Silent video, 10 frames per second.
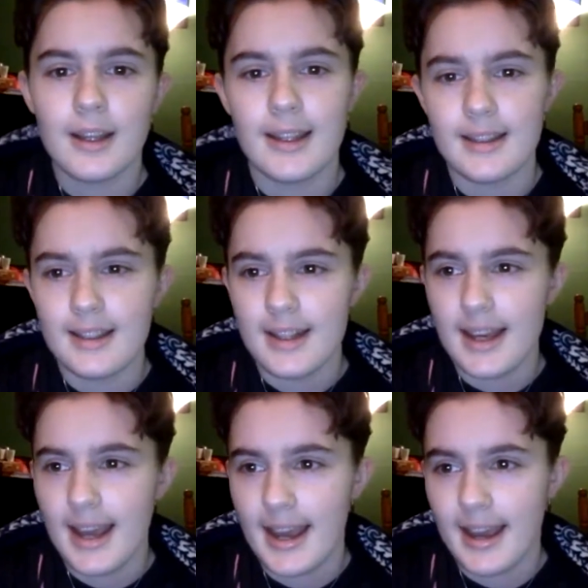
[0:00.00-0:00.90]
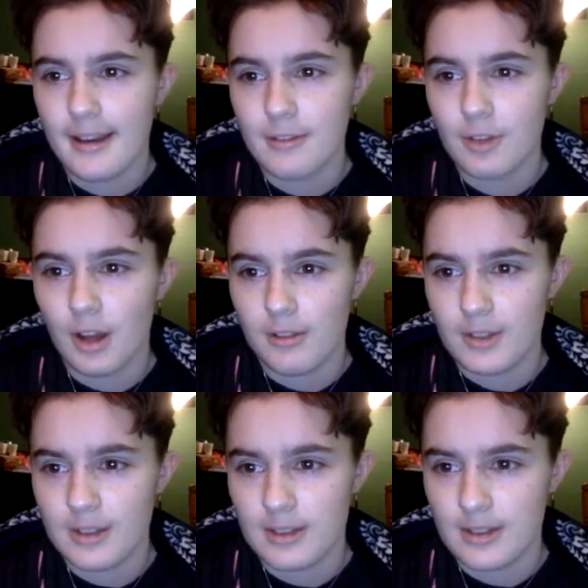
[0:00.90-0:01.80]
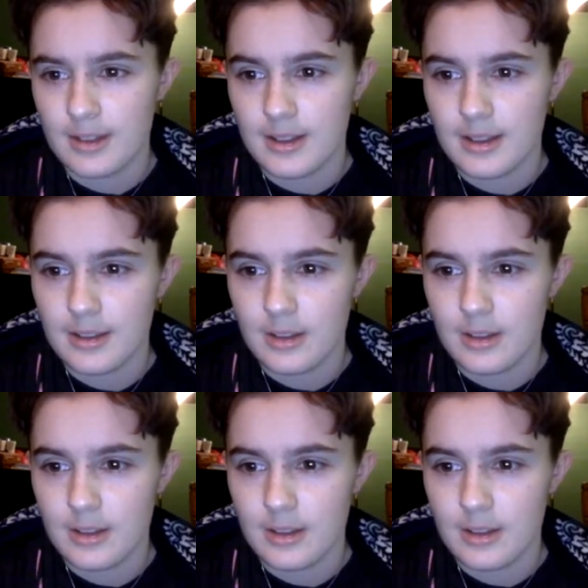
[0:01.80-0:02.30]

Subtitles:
And then I have, obviously,